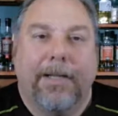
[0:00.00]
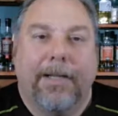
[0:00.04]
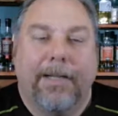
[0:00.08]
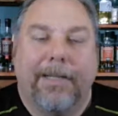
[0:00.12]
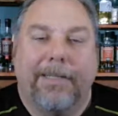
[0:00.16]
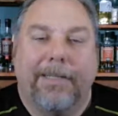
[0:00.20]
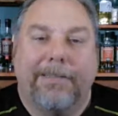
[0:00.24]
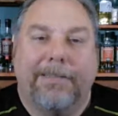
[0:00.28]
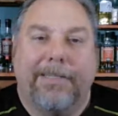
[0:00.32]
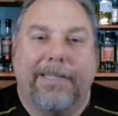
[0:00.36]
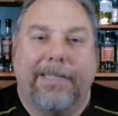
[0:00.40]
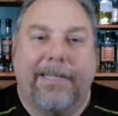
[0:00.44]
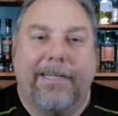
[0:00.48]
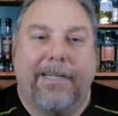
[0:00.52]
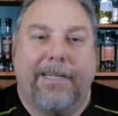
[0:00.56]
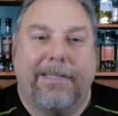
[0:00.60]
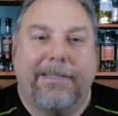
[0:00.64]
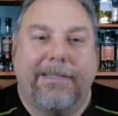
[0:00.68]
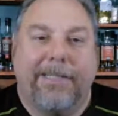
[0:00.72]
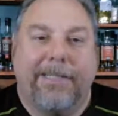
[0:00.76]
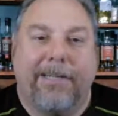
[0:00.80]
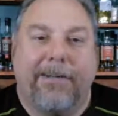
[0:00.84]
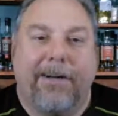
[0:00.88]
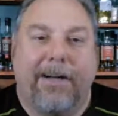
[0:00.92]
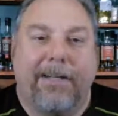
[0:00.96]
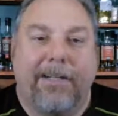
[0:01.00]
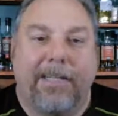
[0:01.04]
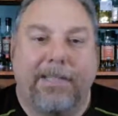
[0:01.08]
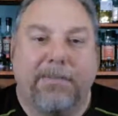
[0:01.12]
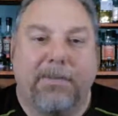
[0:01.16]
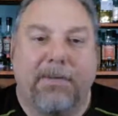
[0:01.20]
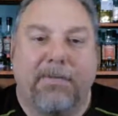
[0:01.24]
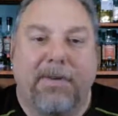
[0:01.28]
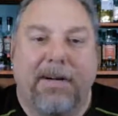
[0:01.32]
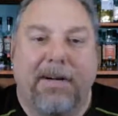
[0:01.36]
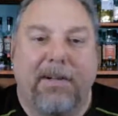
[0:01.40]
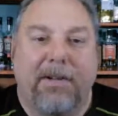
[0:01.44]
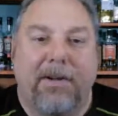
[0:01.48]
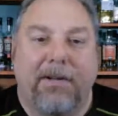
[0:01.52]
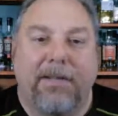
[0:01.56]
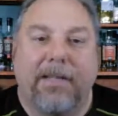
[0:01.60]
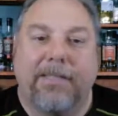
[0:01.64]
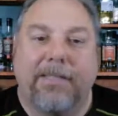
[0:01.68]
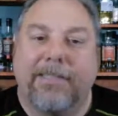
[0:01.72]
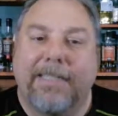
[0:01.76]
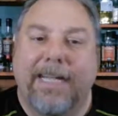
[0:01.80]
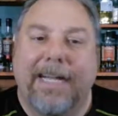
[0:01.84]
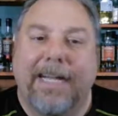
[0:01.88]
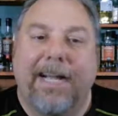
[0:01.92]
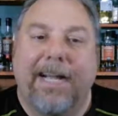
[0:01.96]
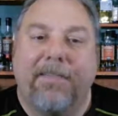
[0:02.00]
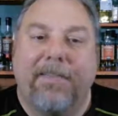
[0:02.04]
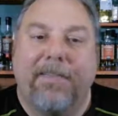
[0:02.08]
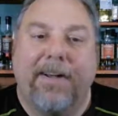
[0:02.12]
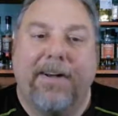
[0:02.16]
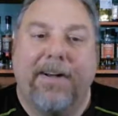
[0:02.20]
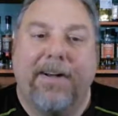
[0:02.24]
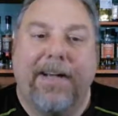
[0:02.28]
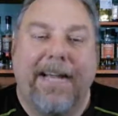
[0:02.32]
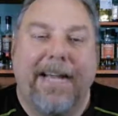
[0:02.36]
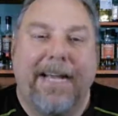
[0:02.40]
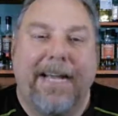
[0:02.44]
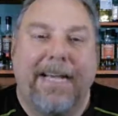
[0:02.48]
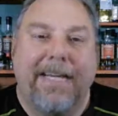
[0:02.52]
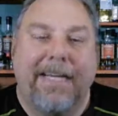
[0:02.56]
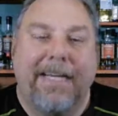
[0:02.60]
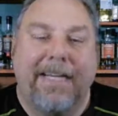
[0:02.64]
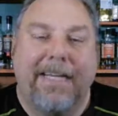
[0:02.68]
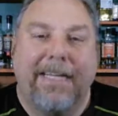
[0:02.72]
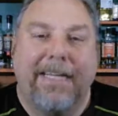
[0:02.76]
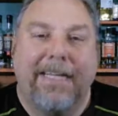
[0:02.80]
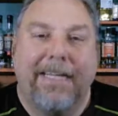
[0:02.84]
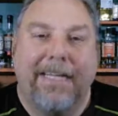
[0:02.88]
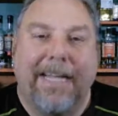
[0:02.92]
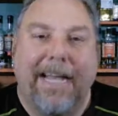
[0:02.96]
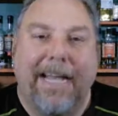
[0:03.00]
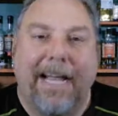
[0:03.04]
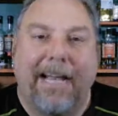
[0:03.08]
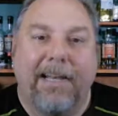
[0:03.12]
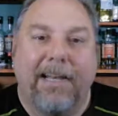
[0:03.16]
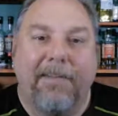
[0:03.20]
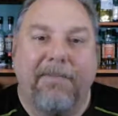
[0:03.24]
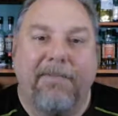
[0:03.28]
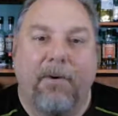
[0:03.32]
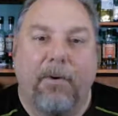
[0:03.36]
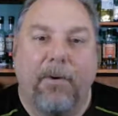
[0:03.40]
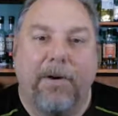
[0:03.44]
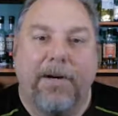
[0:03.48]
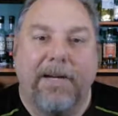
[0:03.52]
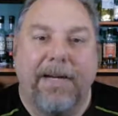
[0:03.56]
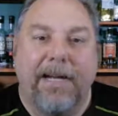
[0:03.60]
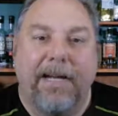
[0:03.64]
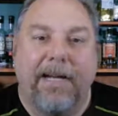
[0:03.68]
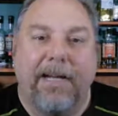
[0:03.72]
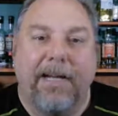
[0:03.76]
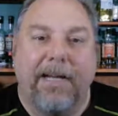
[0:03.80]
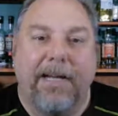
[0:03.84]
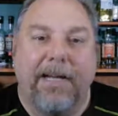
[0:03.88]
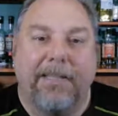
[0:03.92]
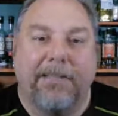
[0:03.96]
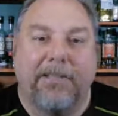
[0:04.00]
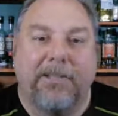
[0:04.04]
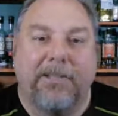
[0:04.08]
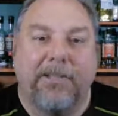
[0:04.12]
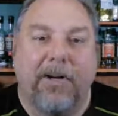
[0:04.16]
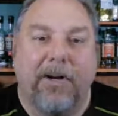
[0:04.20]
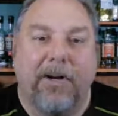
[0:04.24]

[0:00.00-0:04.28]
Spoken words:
Let's see, Craig. Let's move right along. Let's stay out there in California. Let's